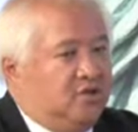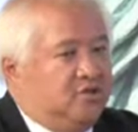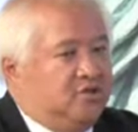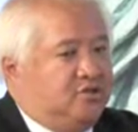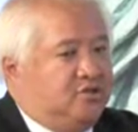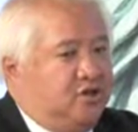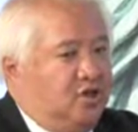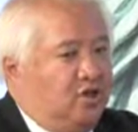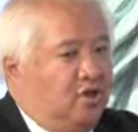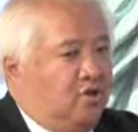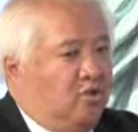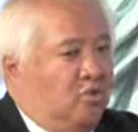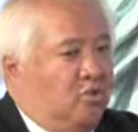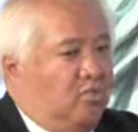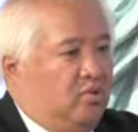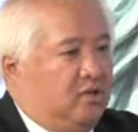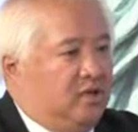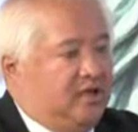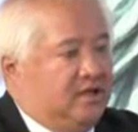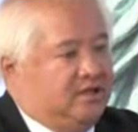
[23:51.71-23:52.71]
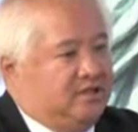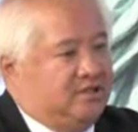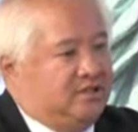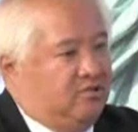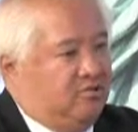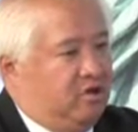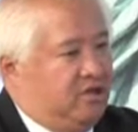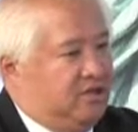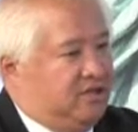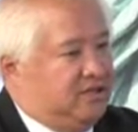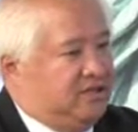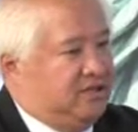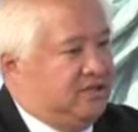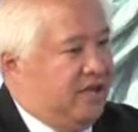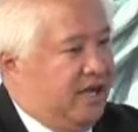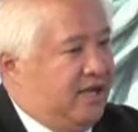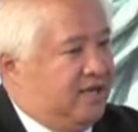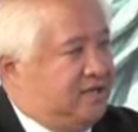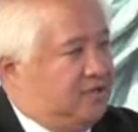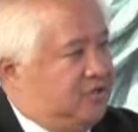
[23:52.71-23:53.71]
So considering the
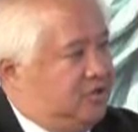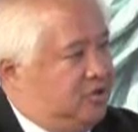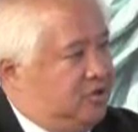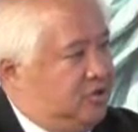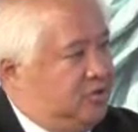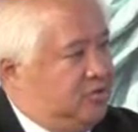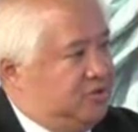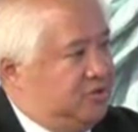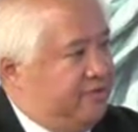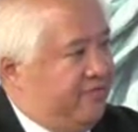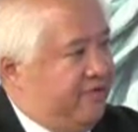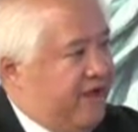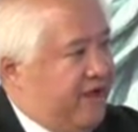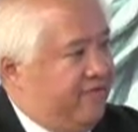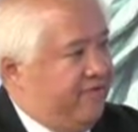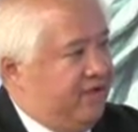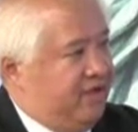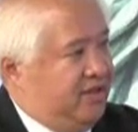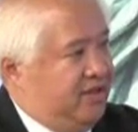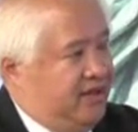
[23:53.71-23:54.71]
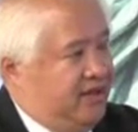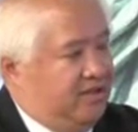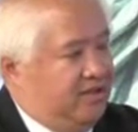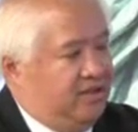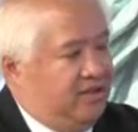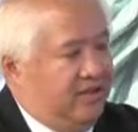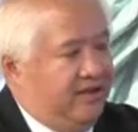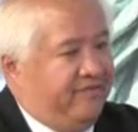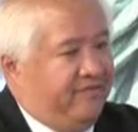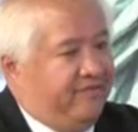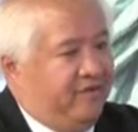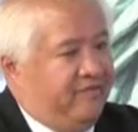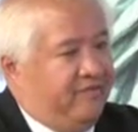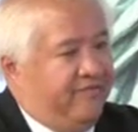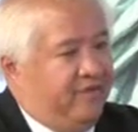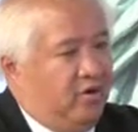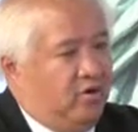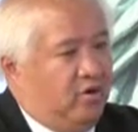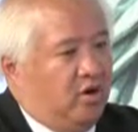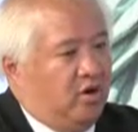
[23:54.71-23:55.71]
stakes in terms of having that fifth
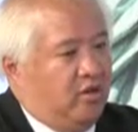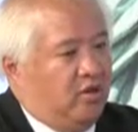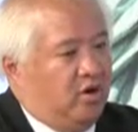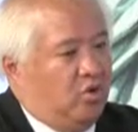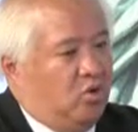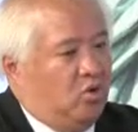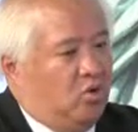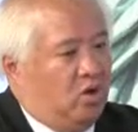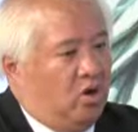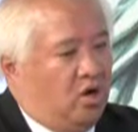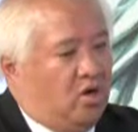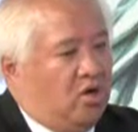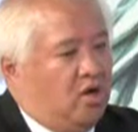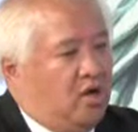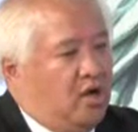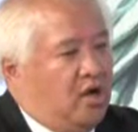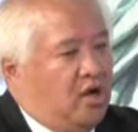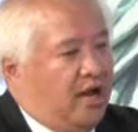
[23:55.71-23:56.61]
vote on the court,